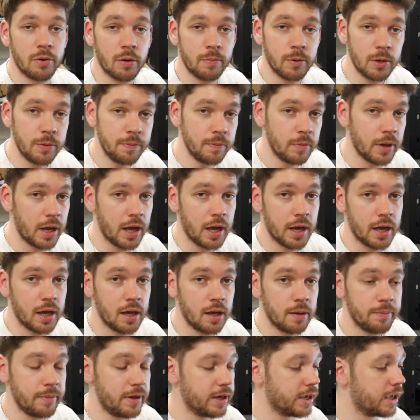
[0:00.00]
your problem,
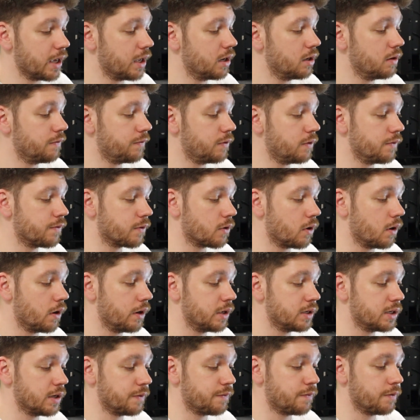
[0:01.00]
again, if you've
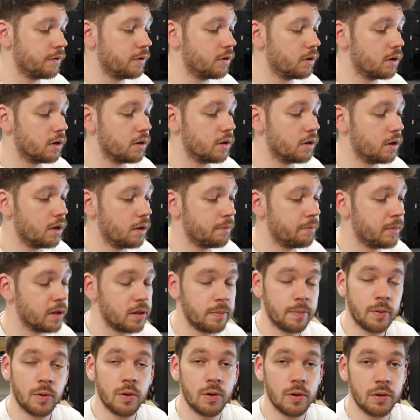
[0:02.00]
got a different
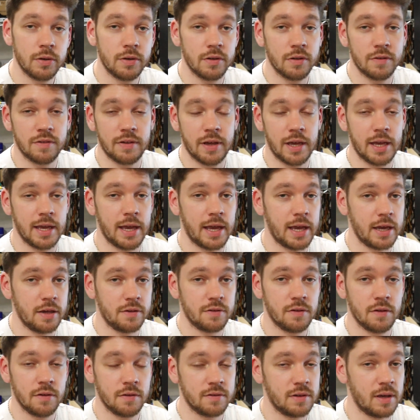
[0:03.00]
motherboard, say
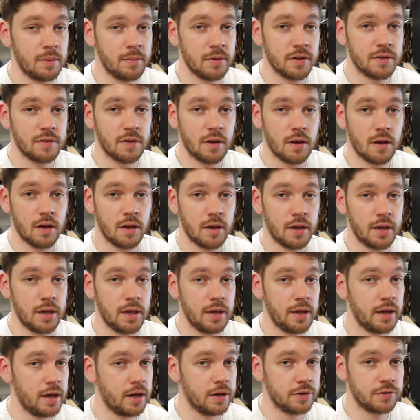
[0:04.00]
ASUS,
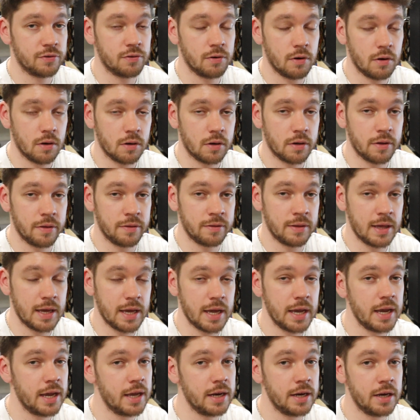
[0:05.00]
MSI, ASRock,
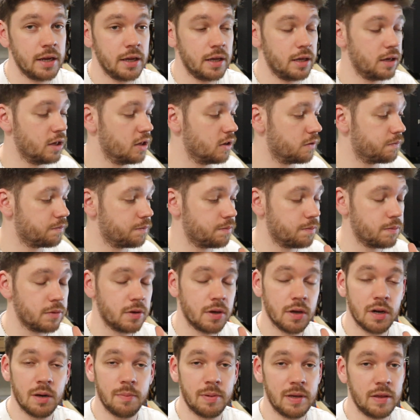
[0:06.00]
then it's
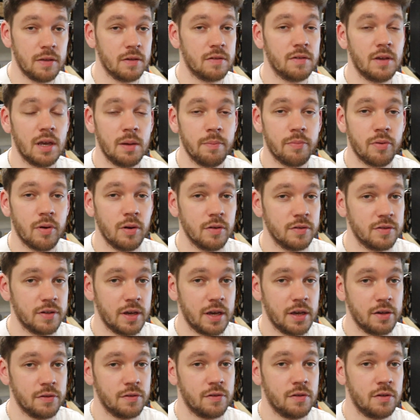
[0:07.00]
gonna be the same
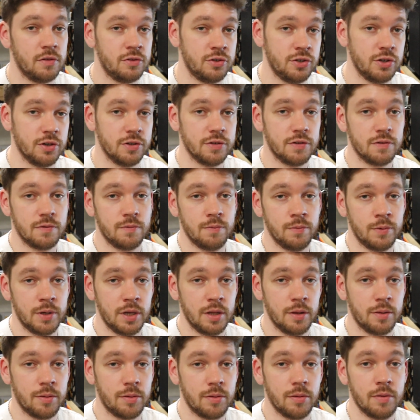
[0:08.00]
process, just
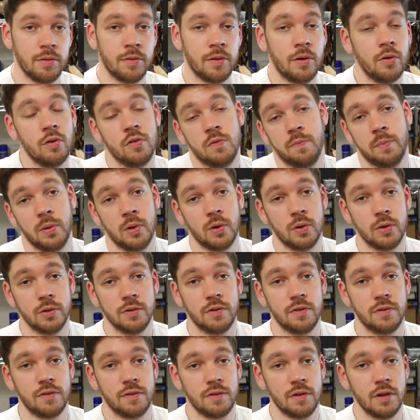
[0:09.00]
with those
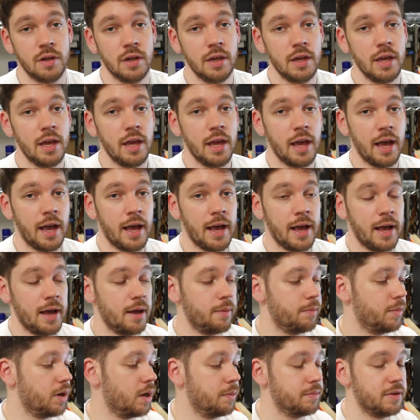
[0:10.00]
boards.
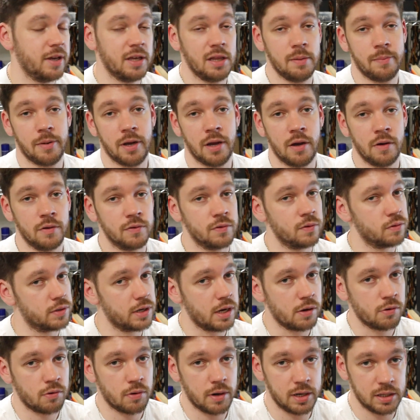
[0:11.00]
Update the BIOS or
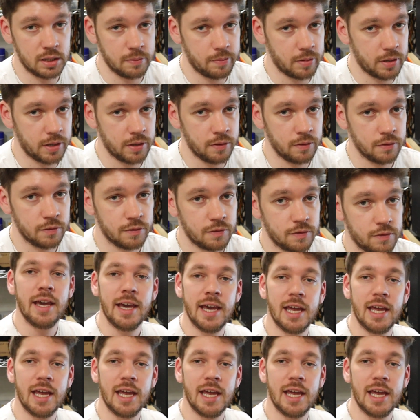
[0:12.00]
downgrade the BIOS.